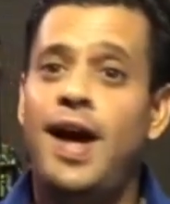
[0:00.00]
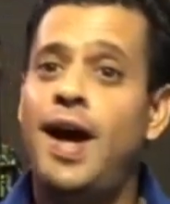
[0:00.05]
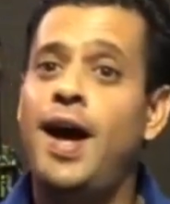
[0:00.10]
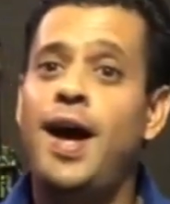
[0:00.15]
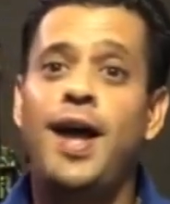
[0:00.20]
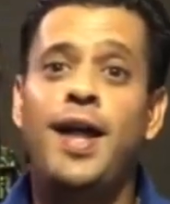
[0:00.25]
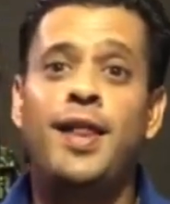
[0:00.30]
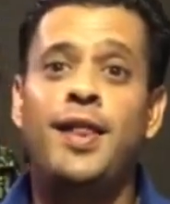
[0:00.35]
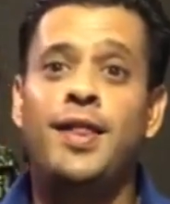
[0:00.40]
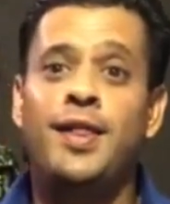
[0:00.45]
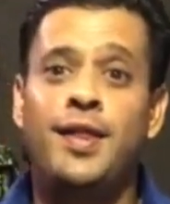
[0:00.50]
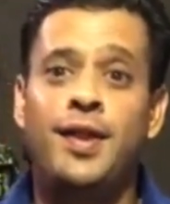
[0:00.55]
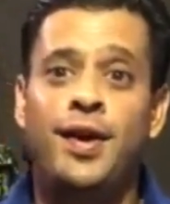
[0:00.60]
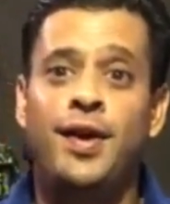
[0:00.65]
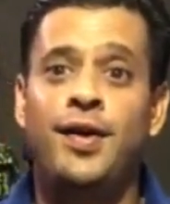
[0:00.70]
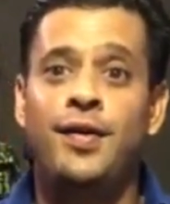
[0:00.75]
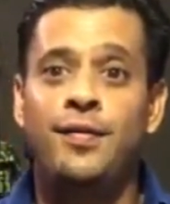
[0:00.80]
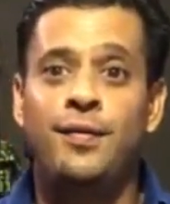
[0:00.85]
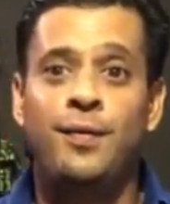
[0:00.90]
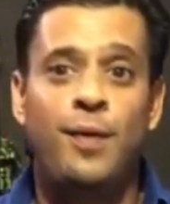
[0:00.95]
I
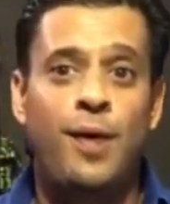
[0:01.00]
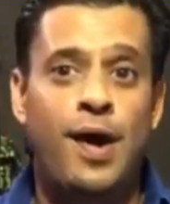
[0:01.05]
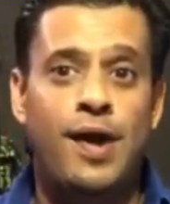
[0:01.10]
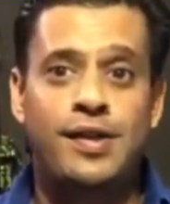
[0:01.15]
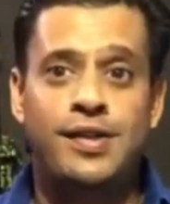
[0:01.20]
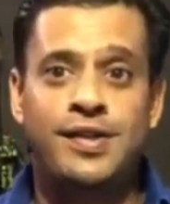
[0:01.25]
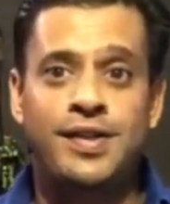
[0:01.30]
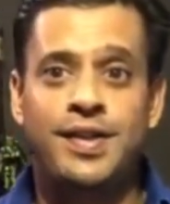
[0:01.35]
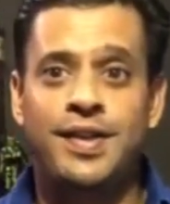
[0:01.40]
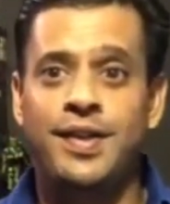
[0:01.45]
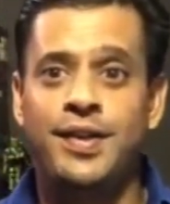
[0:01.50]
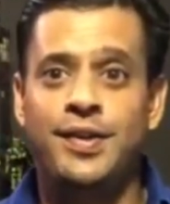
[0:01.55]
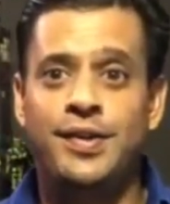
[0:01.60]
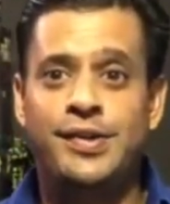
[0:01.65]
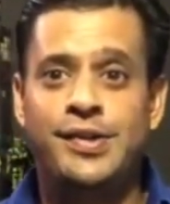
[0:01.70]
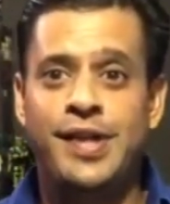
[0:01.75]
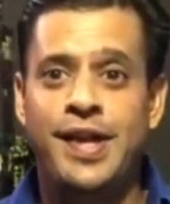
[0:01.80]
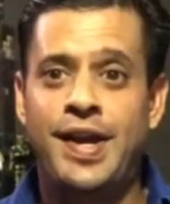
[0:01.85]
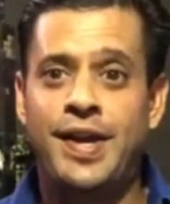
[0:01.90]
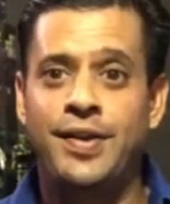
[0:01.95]
love watching your
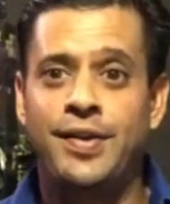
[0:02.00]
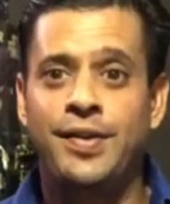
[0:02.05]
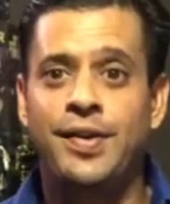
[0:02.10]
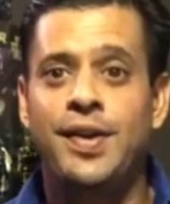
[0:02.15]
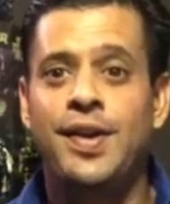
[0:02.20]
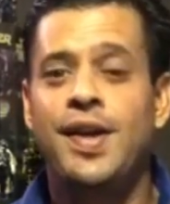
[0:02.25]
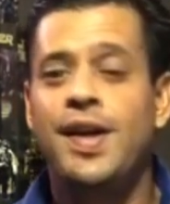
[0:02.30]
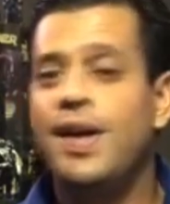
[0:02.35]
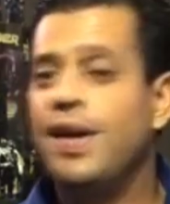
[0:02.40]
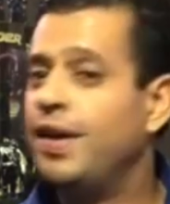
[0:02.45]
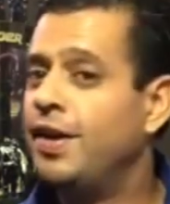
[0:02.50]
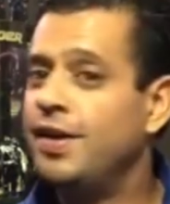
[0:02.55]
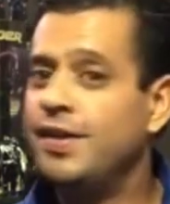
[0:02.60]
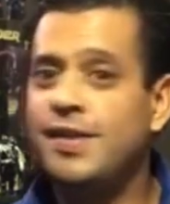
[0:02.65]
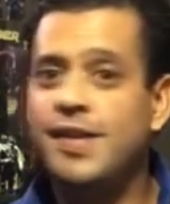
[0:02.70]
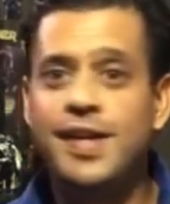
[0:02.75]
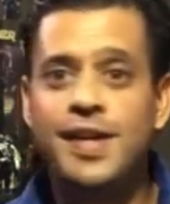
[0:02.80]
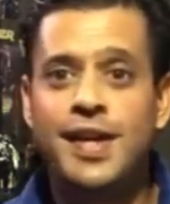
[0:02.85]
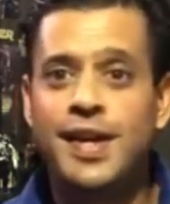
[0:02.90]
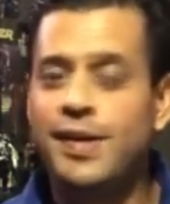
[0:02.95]
channel because
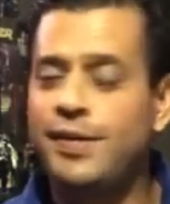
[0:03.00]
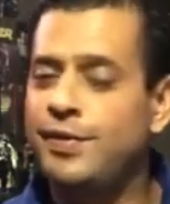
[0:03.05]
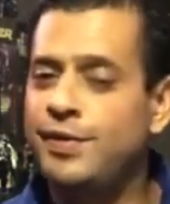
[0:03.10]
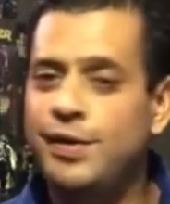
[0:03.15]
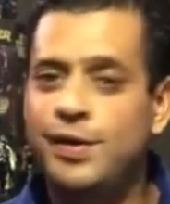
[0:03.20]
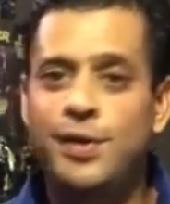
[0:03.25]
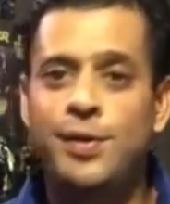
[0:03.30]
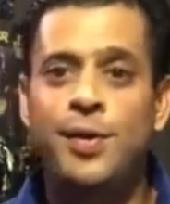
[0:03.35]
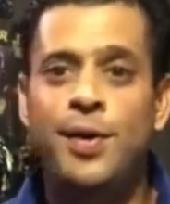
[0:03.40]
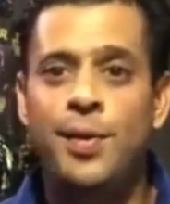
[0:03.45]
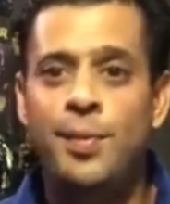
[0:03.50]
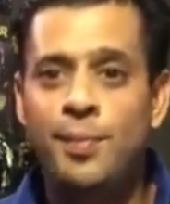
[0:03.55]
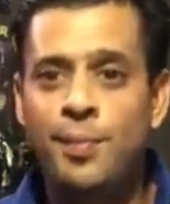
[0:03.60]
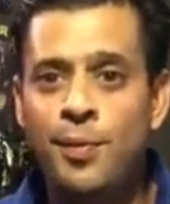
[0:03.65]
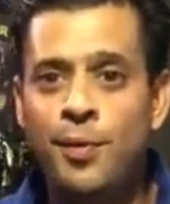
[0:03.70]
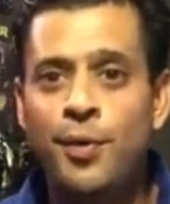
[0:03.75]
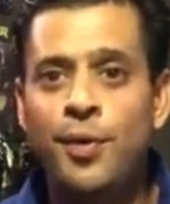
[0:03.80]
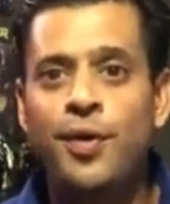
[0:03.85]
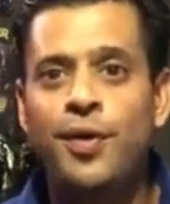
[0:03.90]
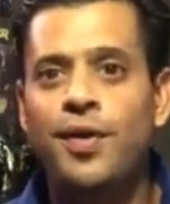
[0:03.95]
it gives you a
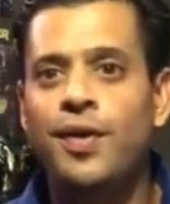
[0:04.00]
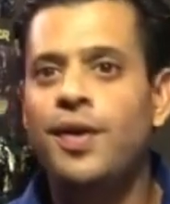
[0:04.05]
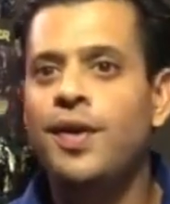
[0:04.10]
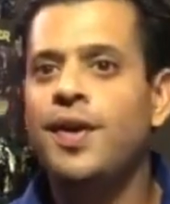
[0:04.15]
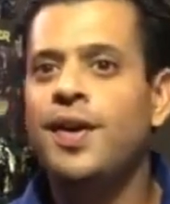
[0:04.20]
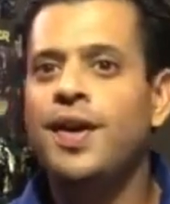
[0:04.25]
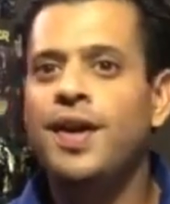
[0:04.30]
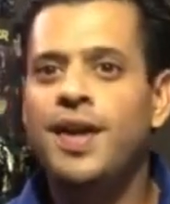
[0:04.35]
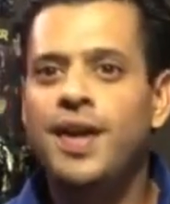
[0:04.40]
more